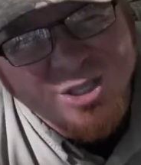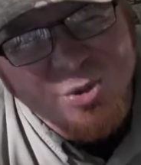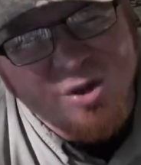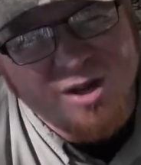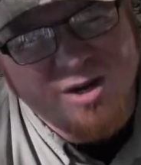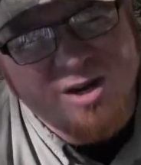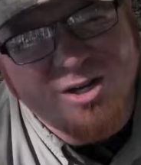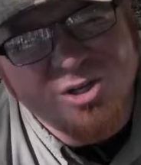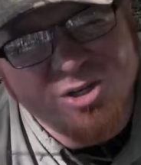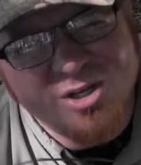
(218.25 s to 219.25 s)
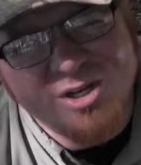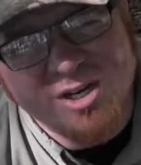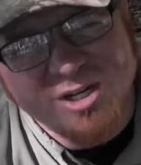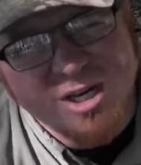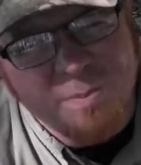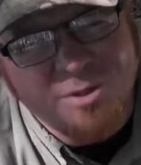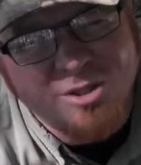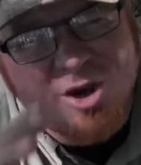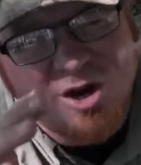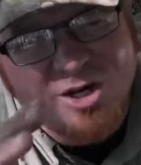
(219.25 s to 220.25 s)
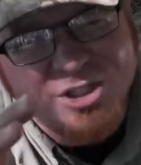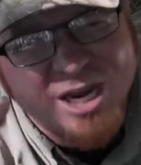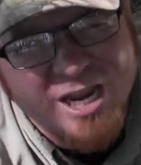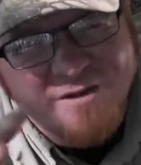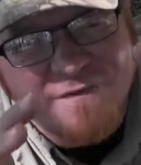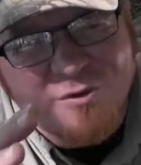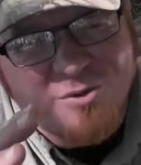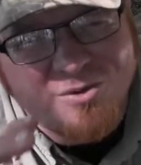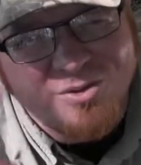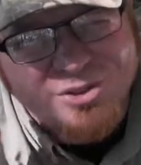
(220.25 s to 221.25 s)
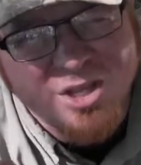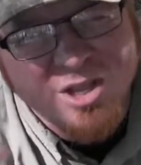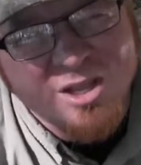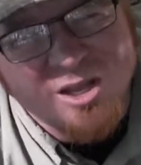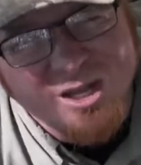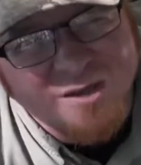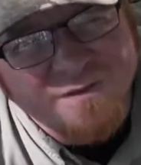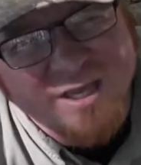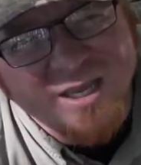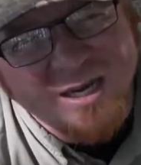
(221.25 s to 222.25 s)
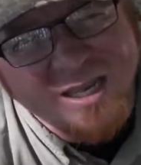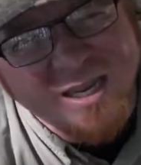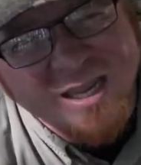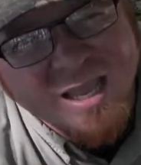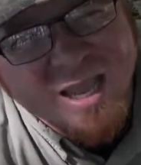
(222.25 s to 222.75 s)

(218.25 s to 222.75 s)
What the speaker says: You want a good couple large handfuls of kindling,